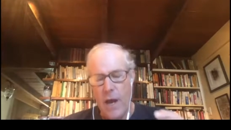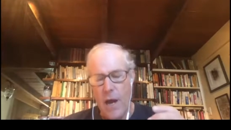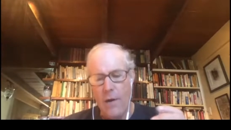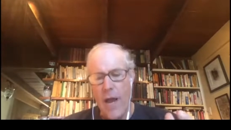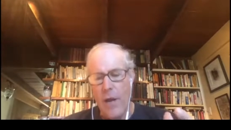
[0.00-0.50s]

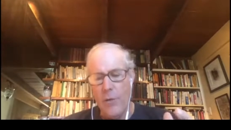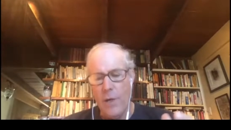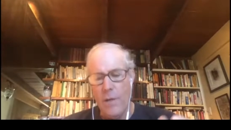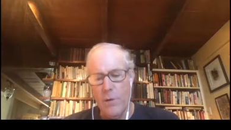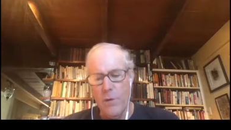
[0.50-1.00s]
our
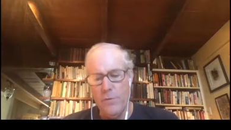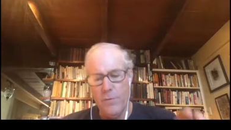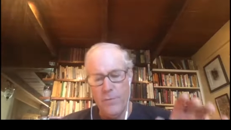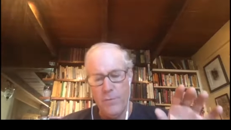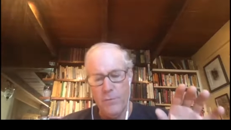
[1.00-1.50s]
equity moves
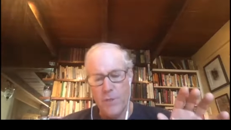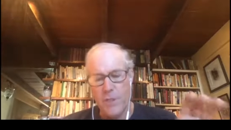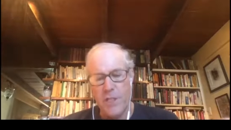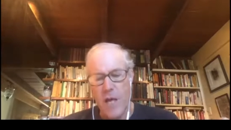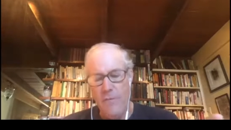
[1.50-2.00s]
from
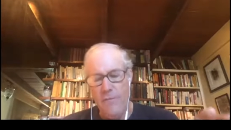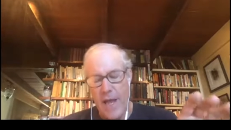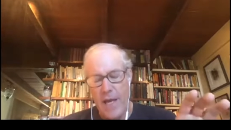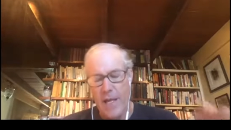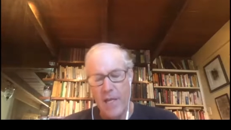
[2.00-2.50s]
stuff
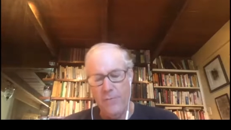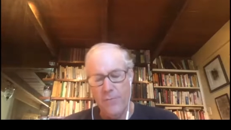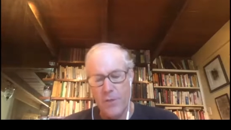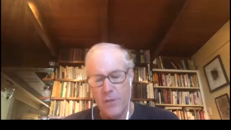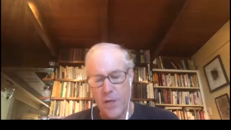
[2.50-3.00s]
and
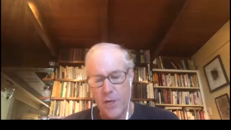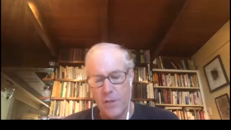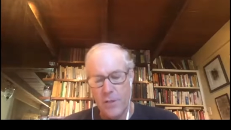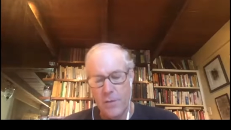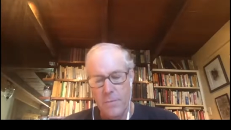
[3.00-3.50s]

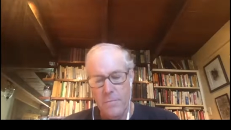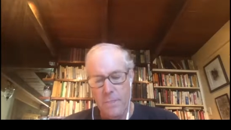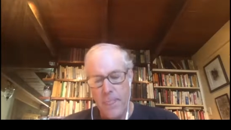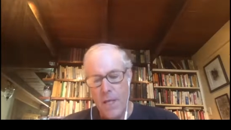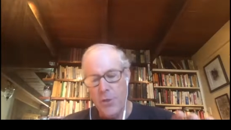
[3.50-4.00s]
infrastructure
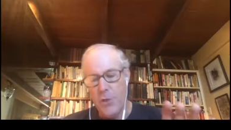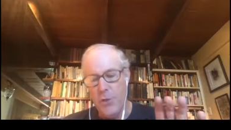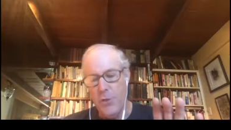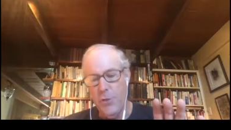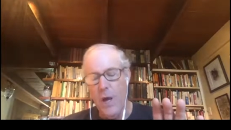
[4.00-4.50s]

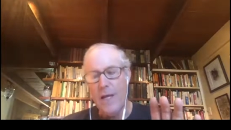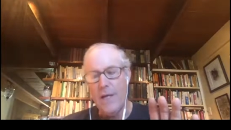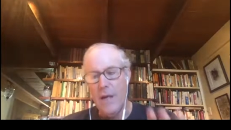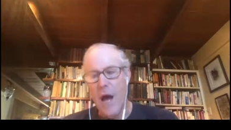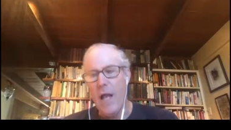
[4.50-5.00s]
to
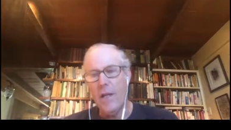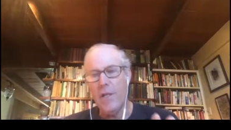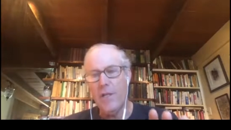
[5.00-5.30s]
knowledge,